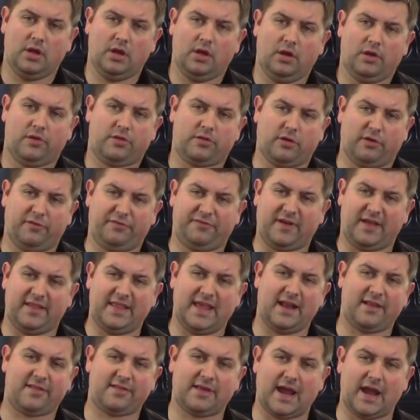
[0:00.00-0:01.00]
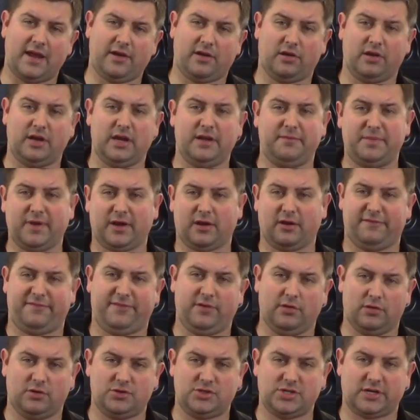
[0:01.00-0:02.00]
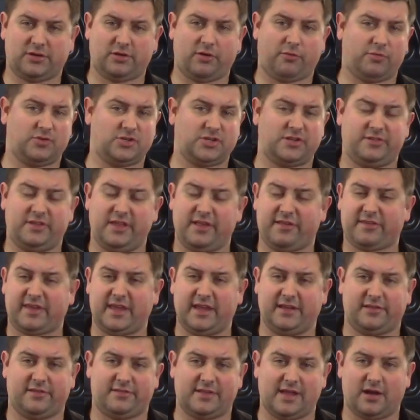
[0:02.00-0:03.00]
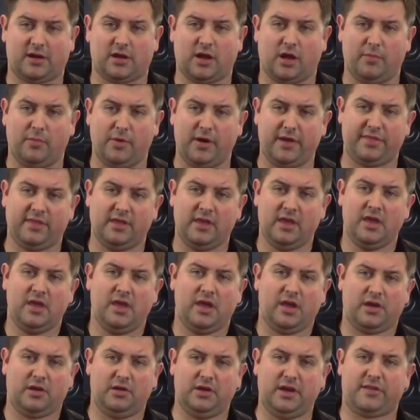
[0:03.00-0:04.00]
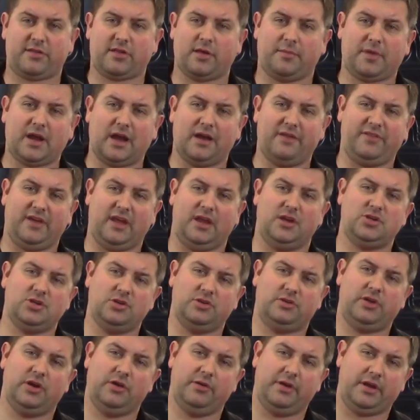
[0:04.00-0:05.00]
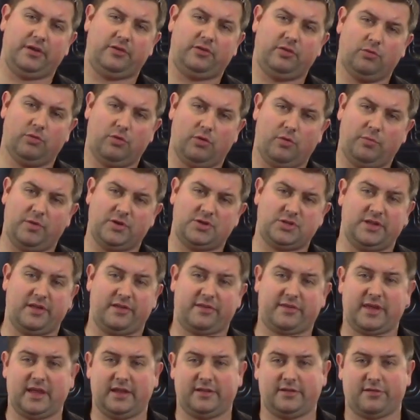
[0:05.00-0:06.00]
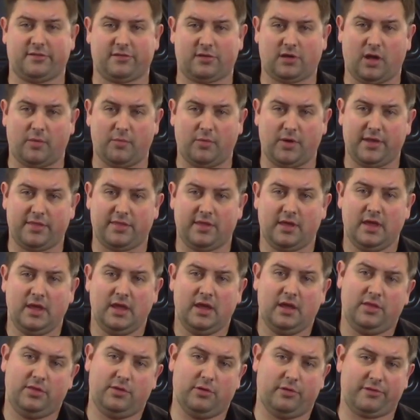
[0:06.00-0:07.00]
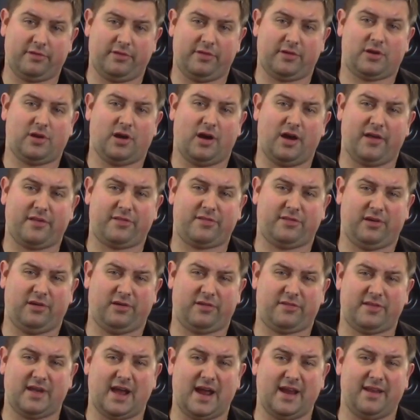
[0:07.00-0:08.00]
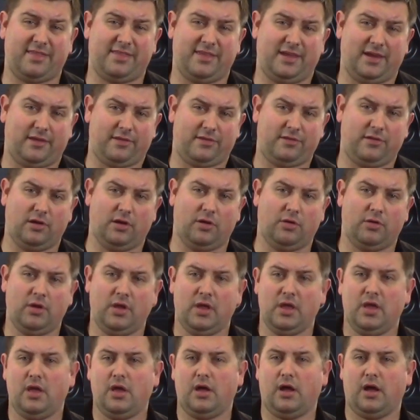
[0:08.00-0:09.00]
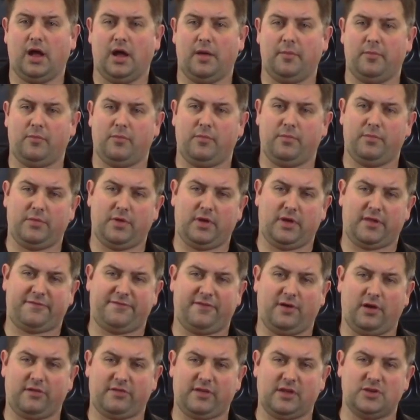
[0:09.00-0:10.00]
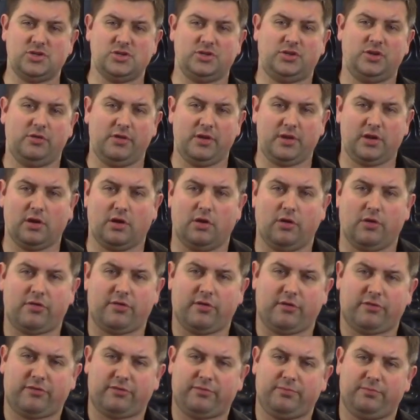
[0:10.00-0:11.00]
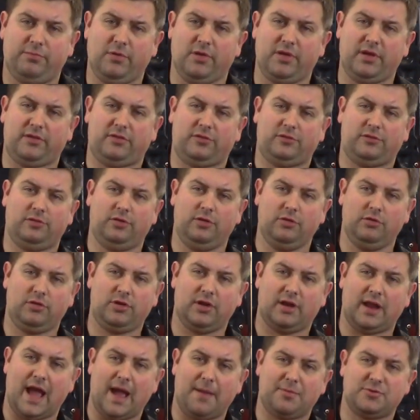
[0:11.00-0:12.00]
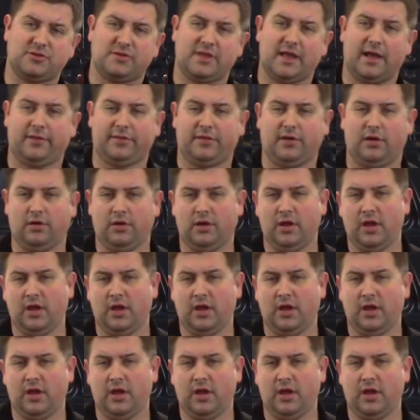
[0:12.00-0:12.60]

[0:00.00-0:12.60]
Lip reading: So if on that side you're going to need bigger fuel injectors, which this kit does not come with, you need some kind of engine tuning tool, which this kit doesn't come with. Those are the costlier side of things, you know. As far as engine tuning goes, there's really two good options out there.